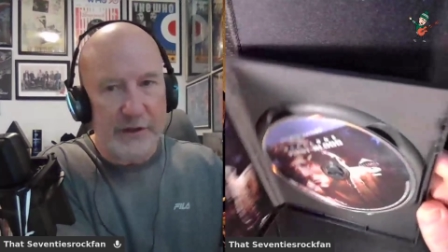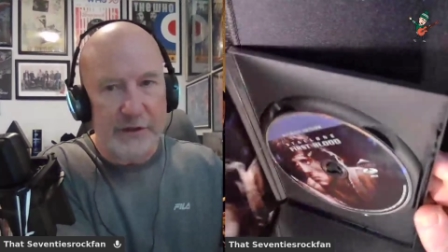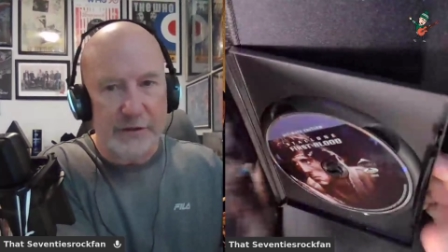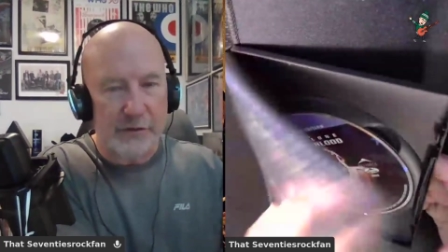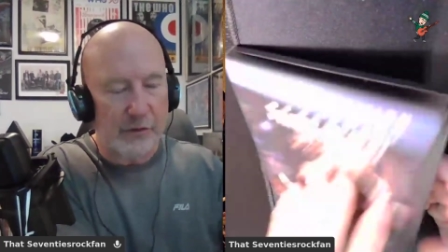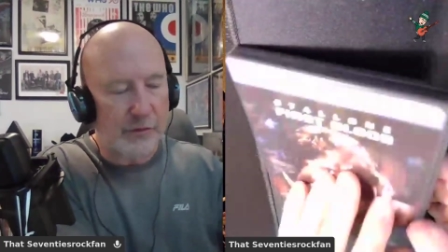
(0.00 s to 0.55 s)

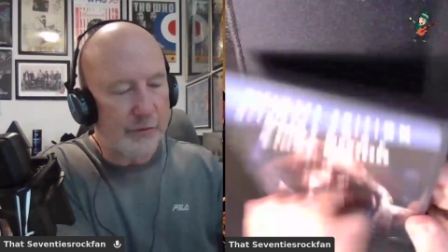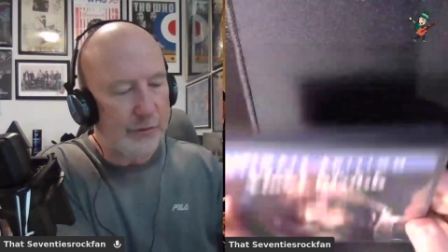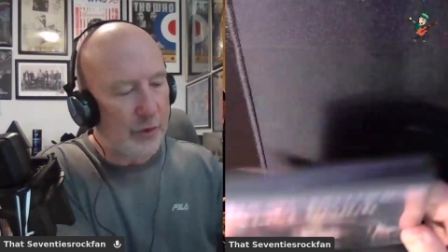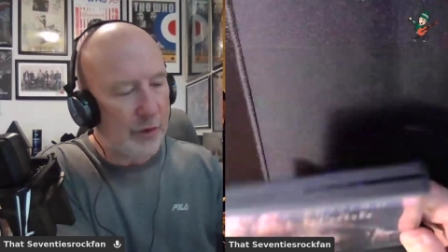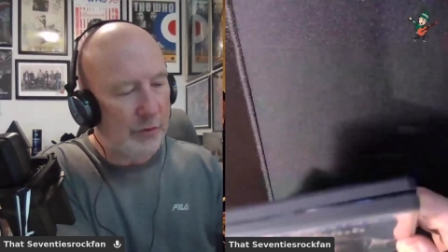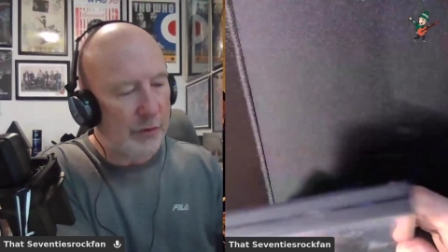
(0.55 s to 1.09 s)
So,
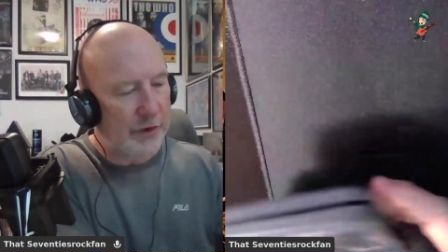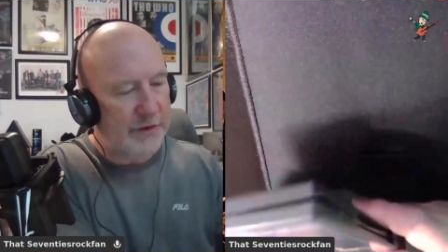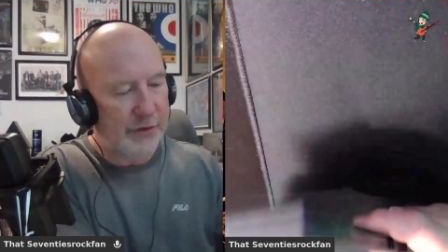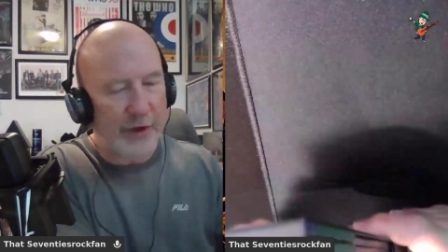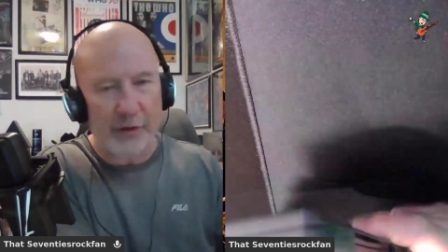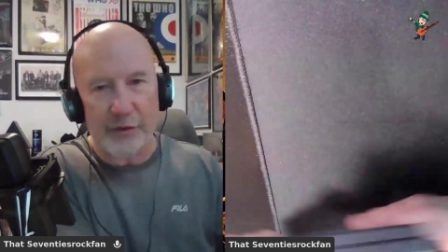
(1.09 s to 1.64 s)
quite pleased
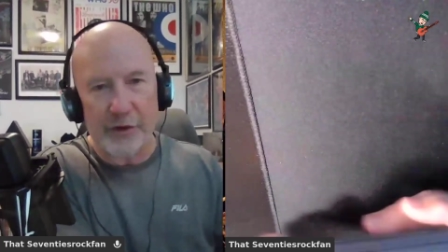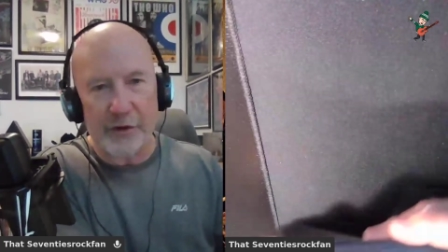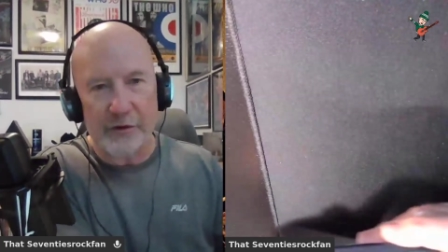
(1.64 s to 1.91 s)
with that one.